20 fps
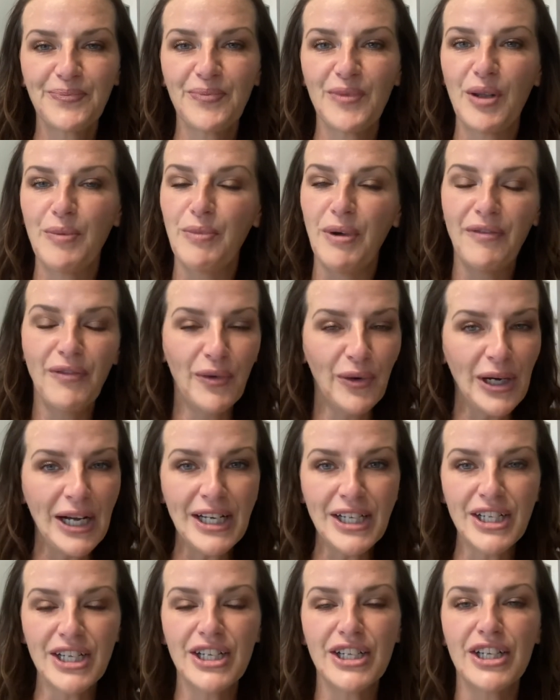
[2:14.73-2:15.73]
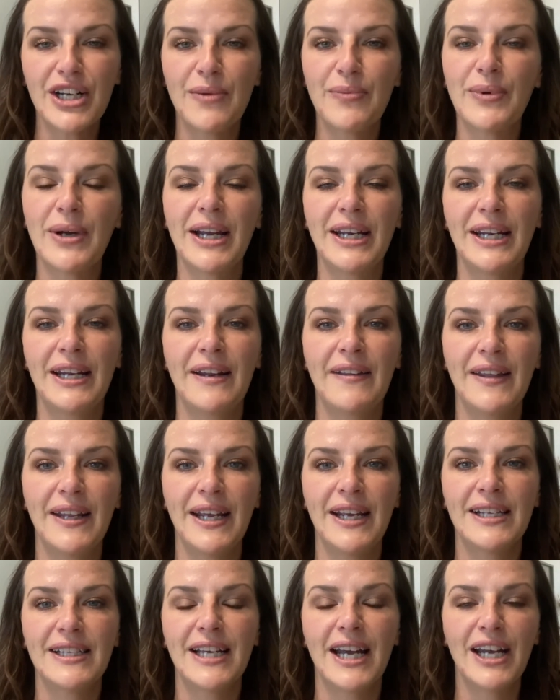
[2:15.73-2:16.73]
before I just jump right into
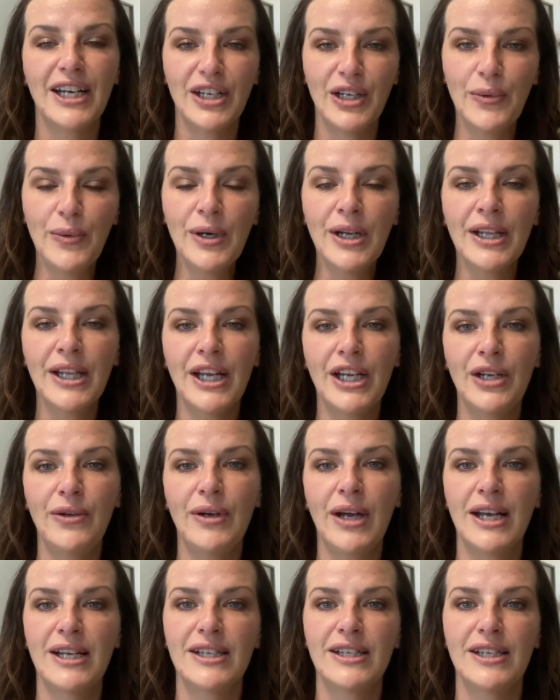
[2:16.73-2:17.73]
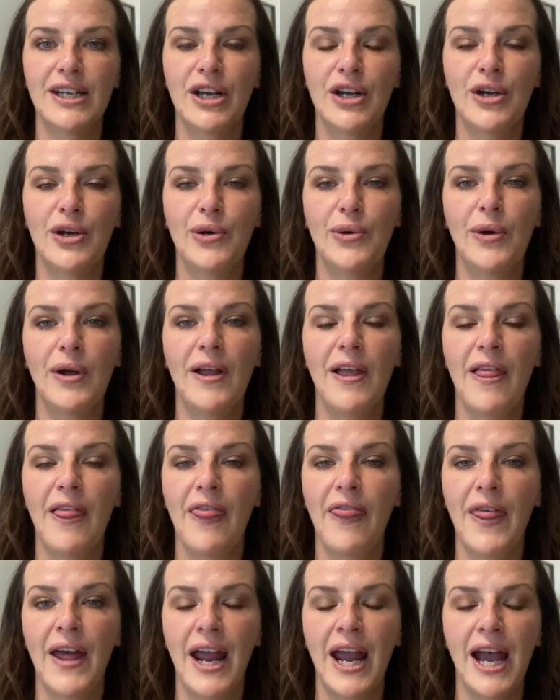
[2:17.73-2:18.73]
this, I do want to let you guys know
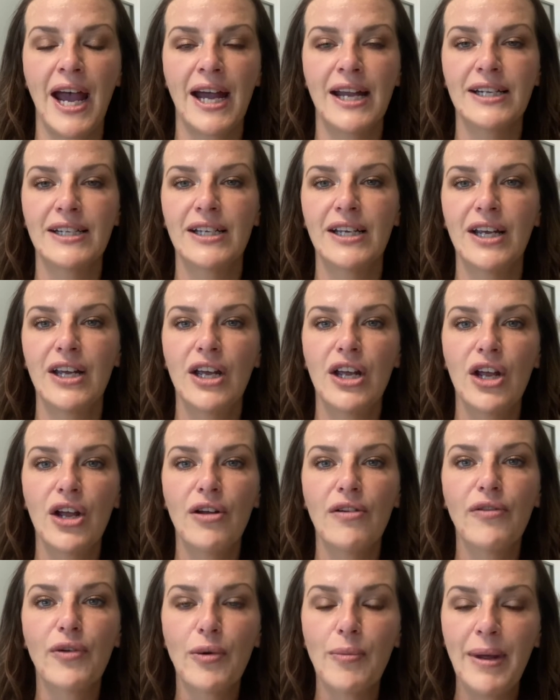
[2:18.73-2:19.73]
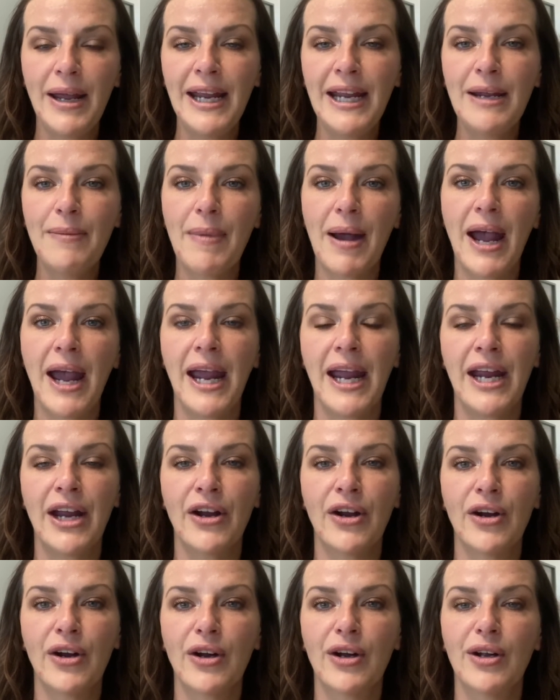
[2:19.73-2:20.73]
that for me, my
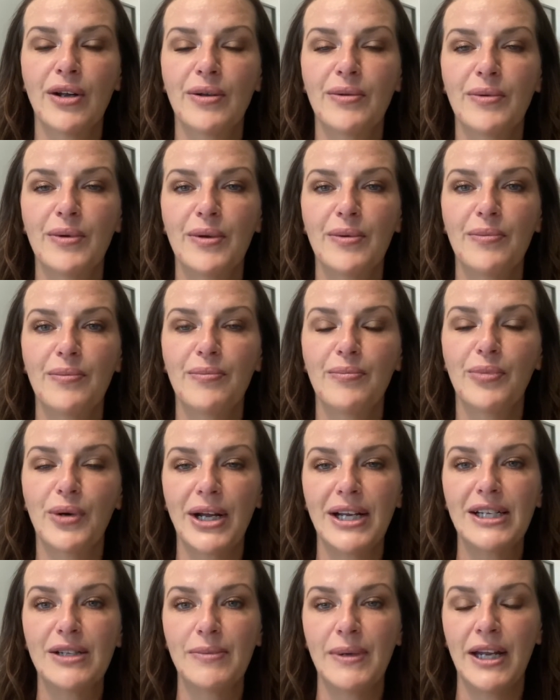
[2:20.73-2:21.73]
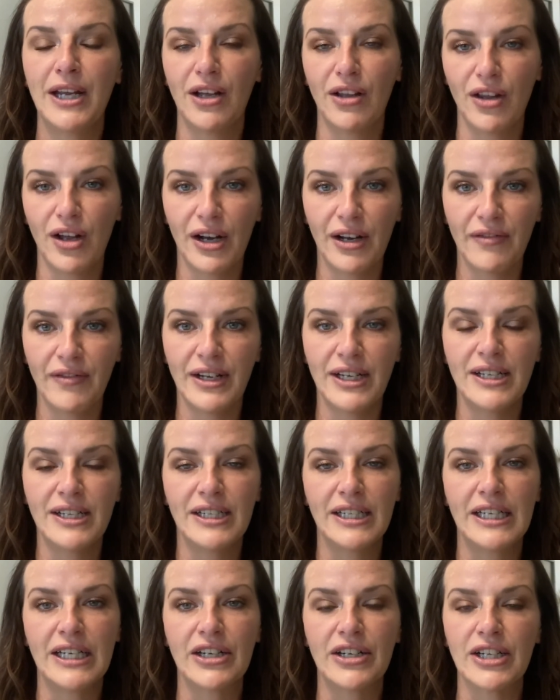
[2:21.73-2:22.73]
hair brings me a lot of
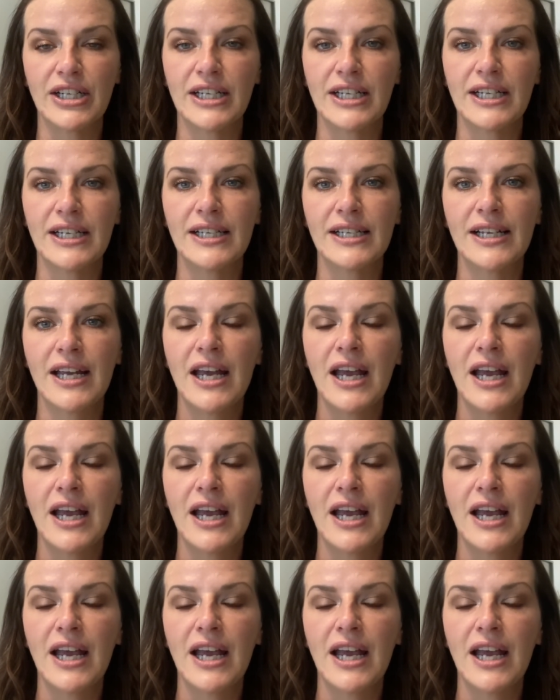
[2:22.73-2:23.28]
insecurities.